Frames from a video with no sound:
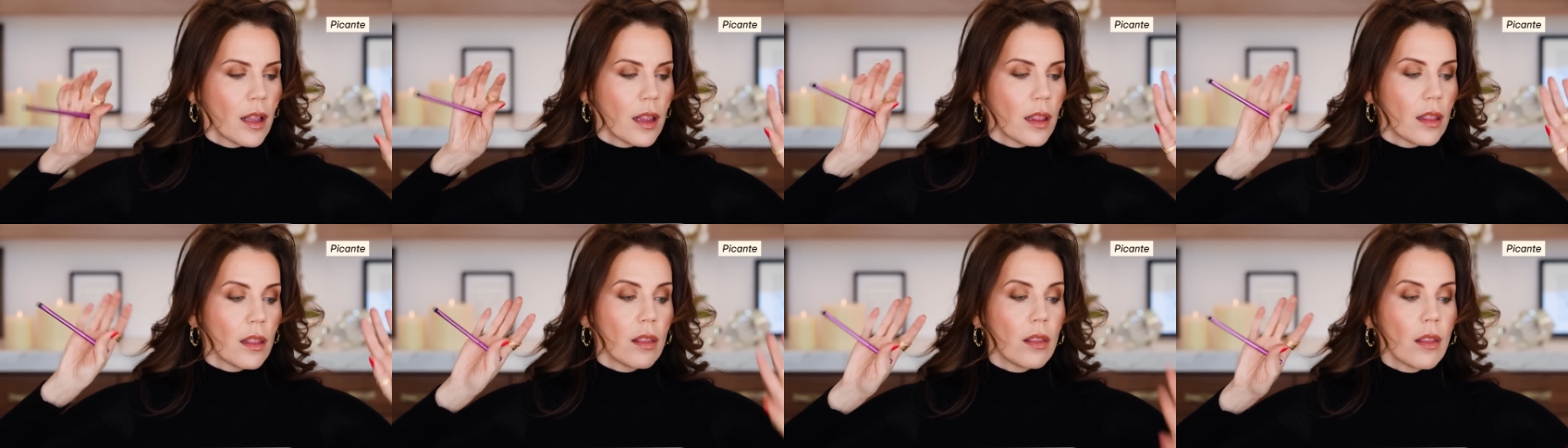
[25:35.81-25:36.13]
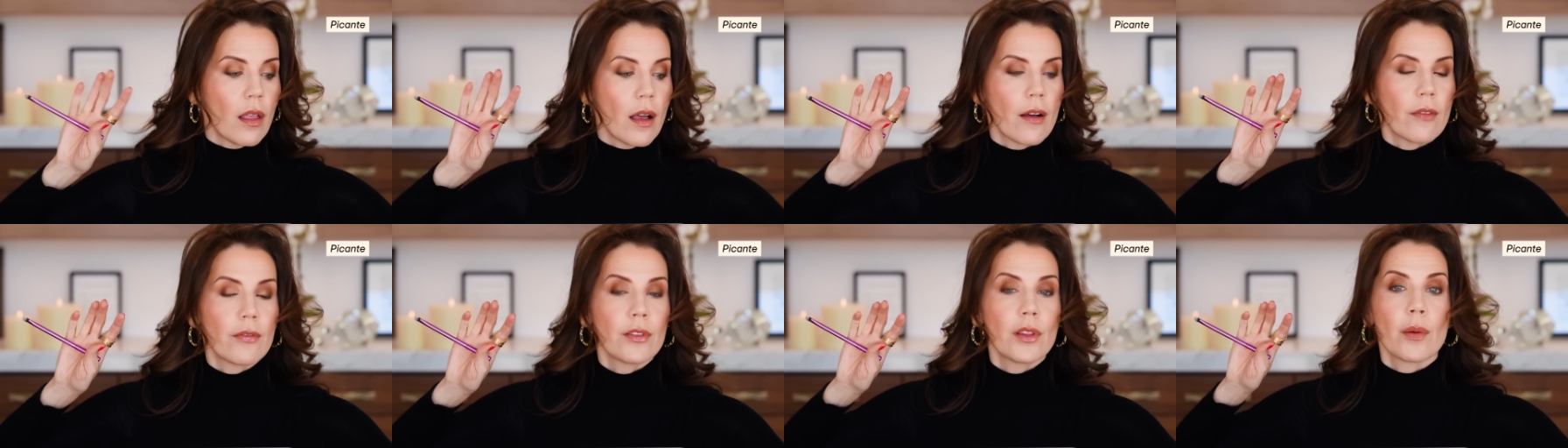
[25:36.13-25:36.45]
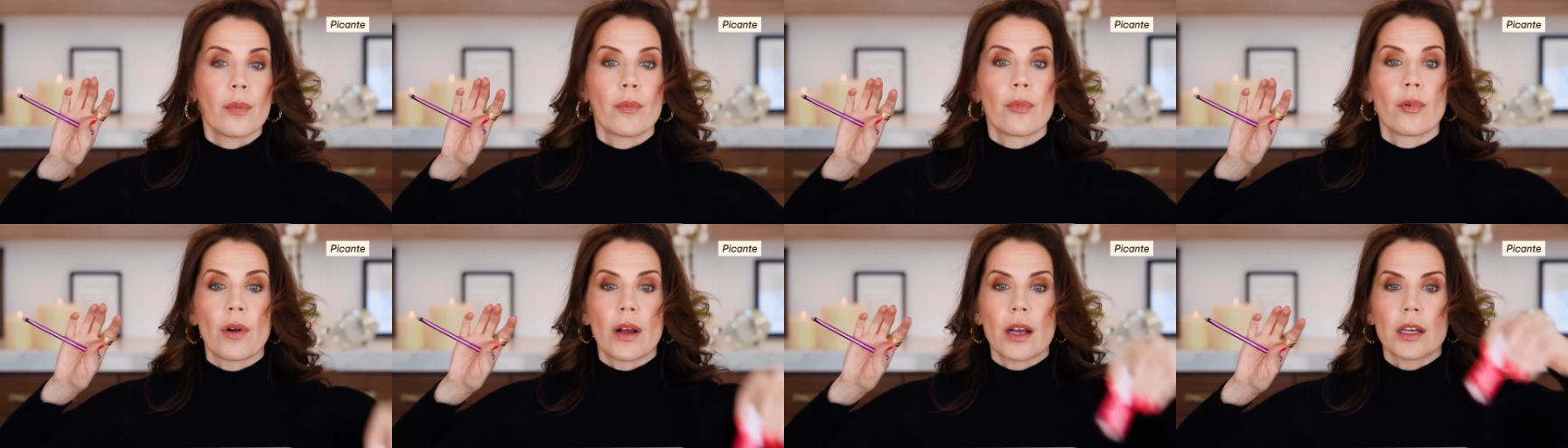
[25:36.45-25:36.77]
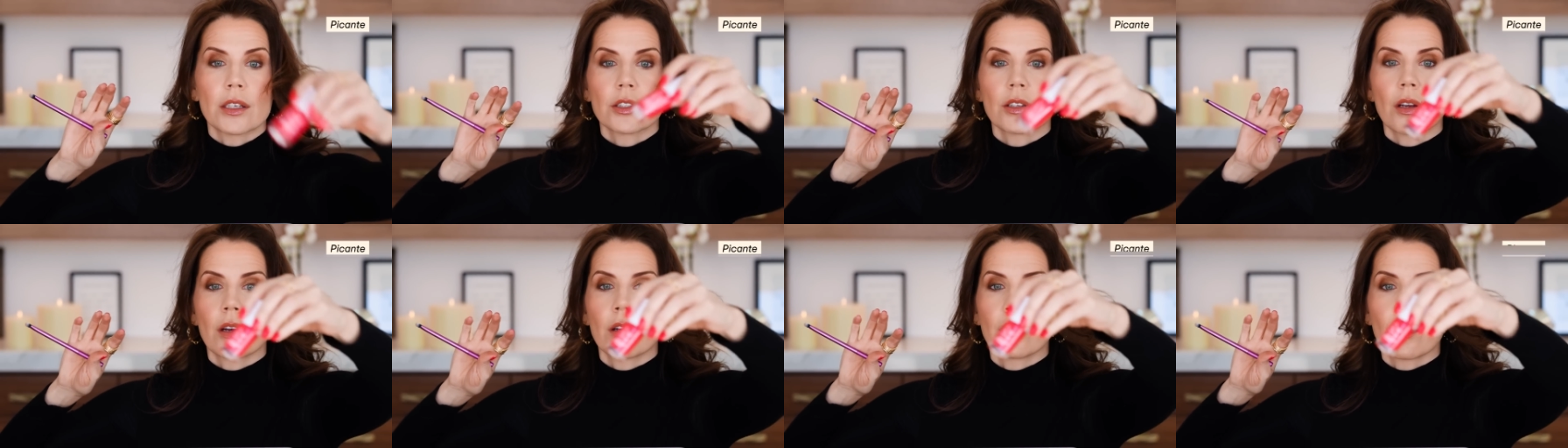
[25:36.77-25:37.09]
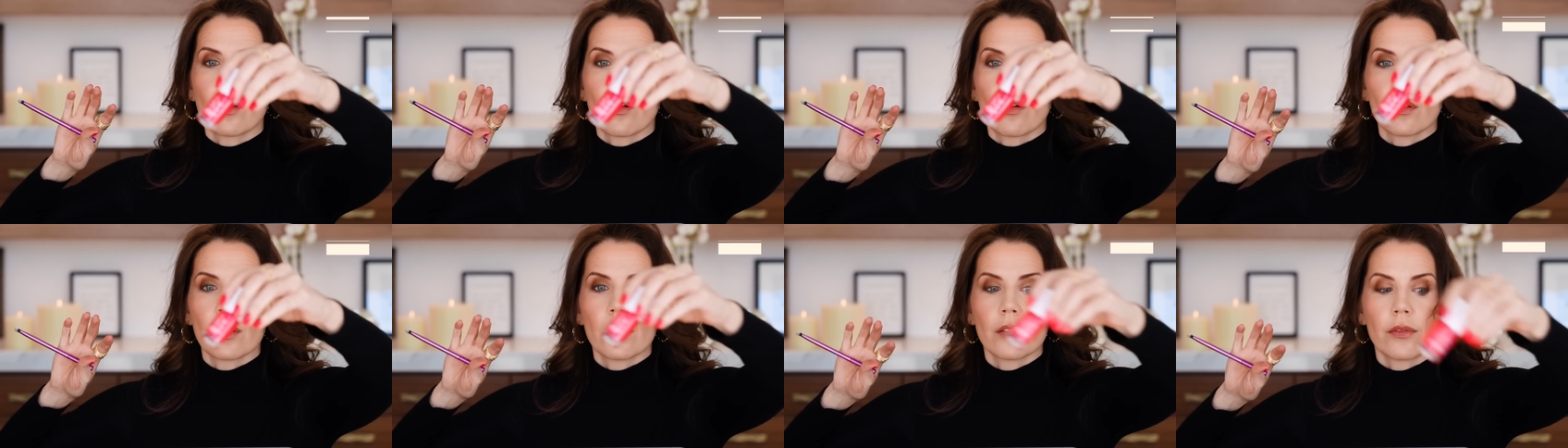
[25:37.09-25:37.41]
Love the brush on
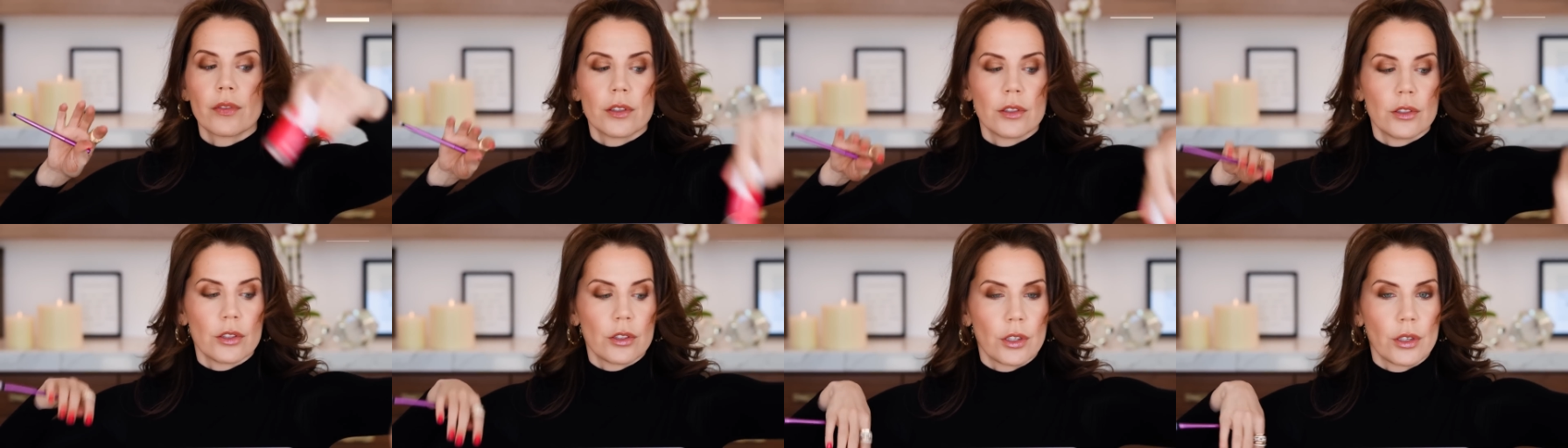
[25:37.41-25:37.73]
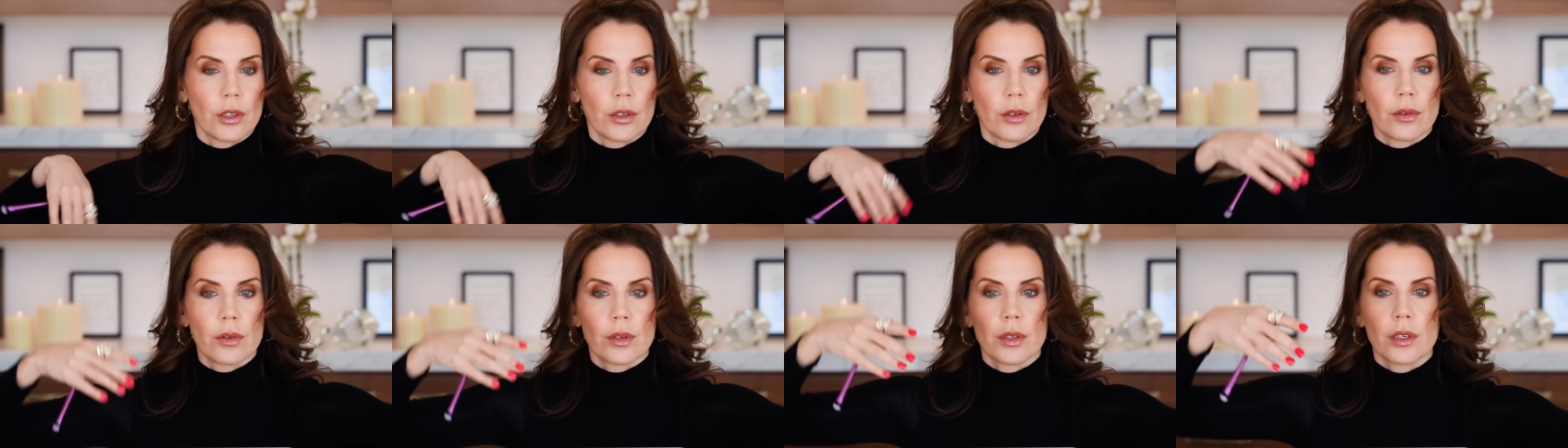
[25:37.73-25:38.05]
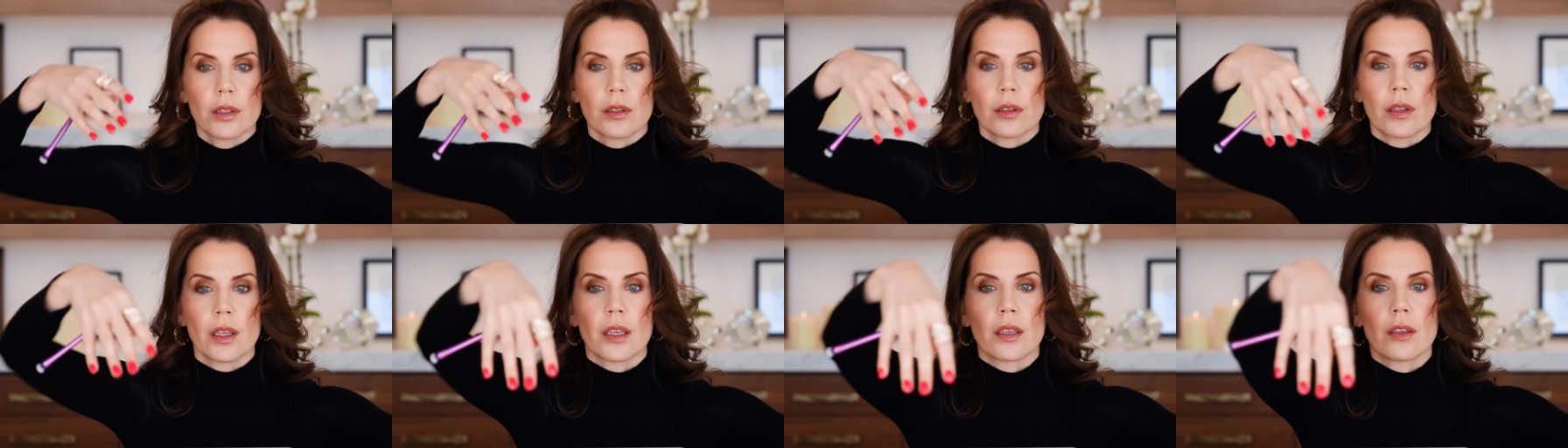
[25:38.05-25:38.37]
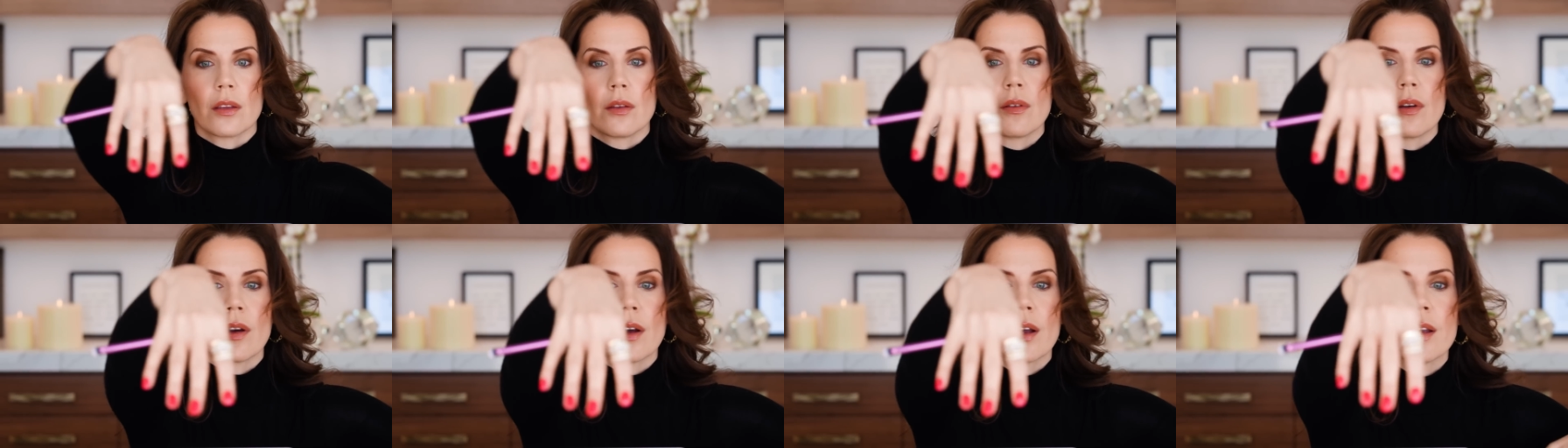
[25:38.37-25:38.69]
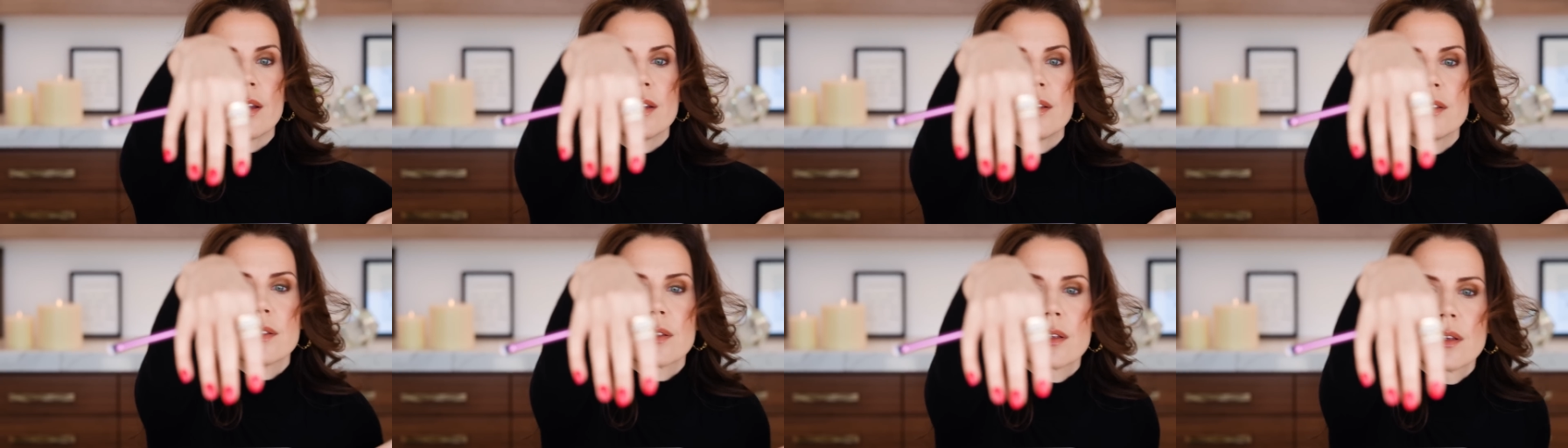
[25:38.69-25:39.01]
Olive and June. Like, you
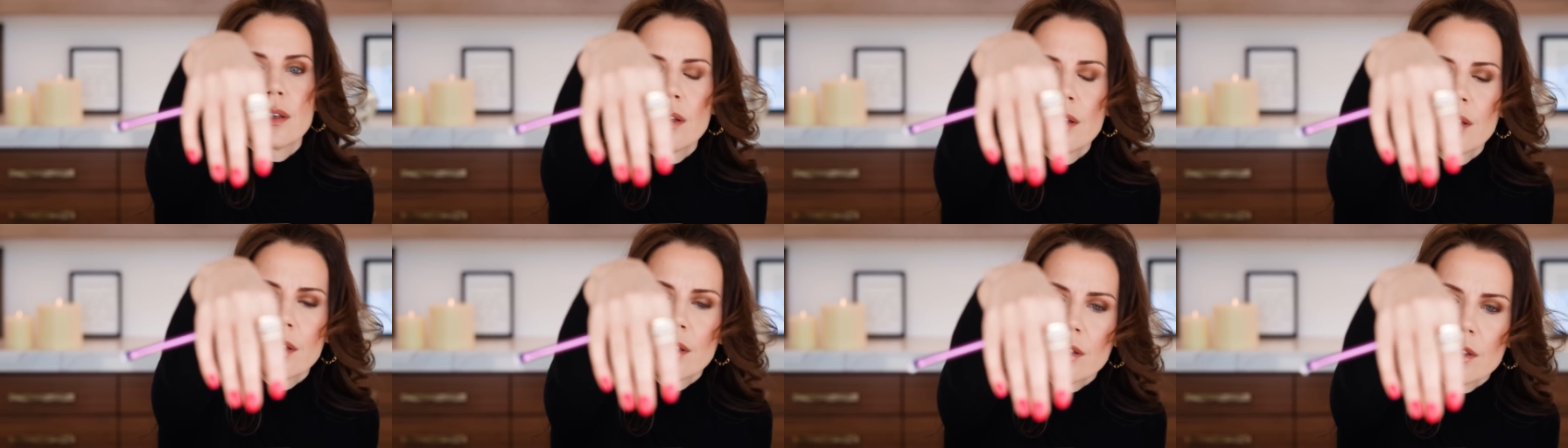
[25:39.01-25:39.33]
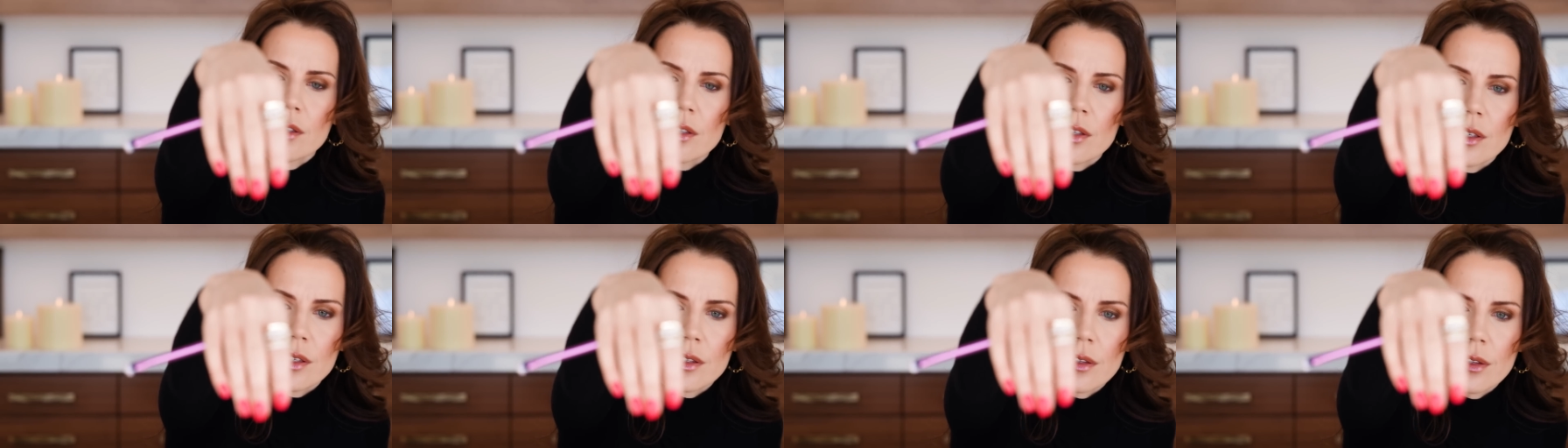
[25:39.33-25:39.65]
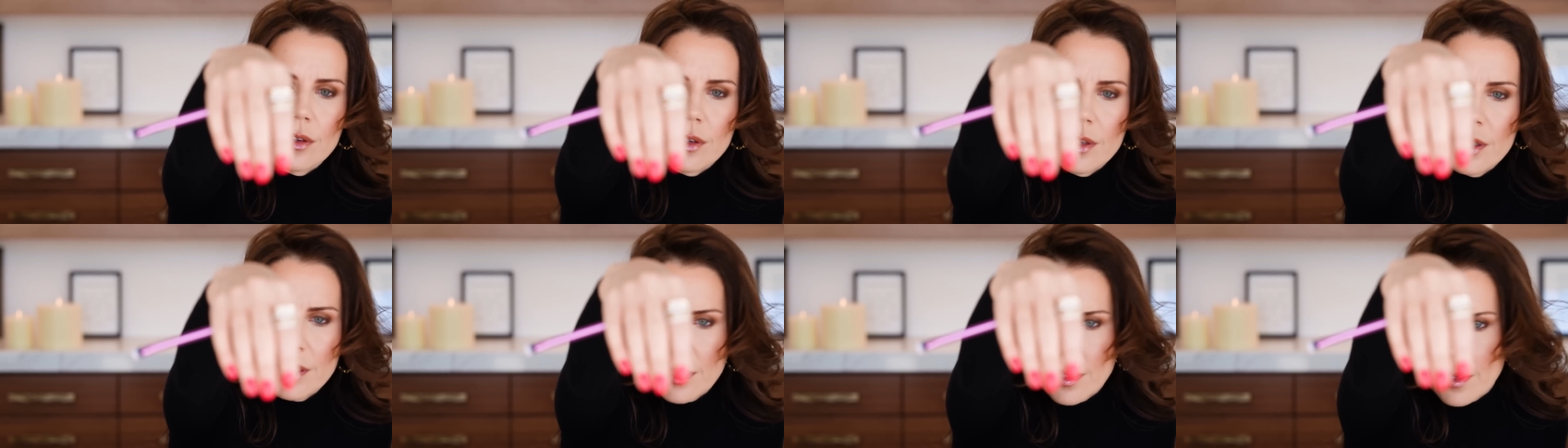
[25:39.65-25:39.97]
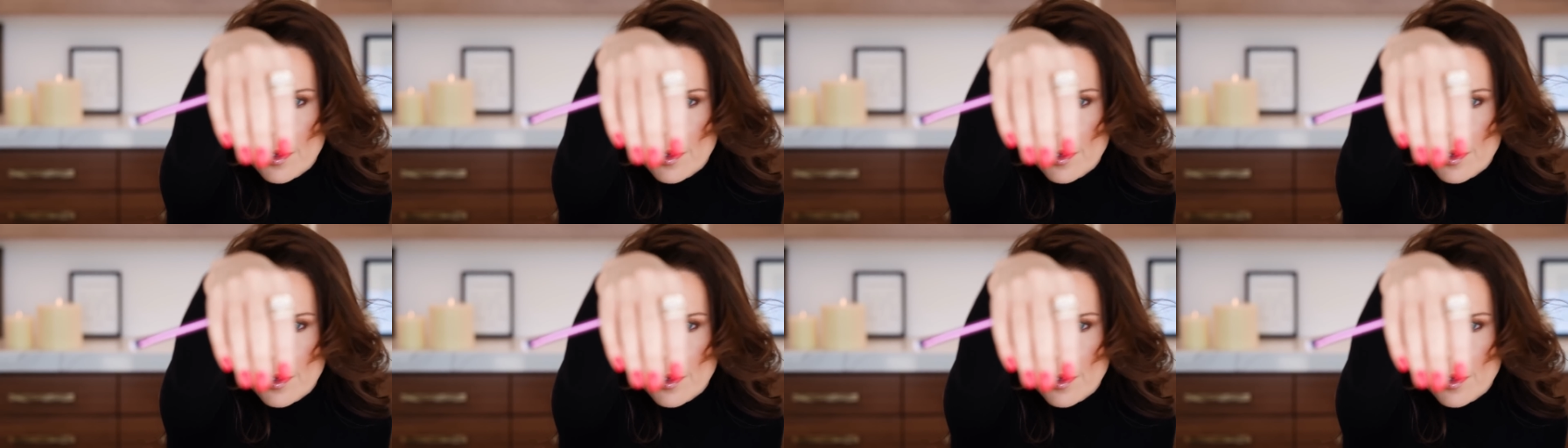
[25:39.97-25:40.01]
guys, she's learning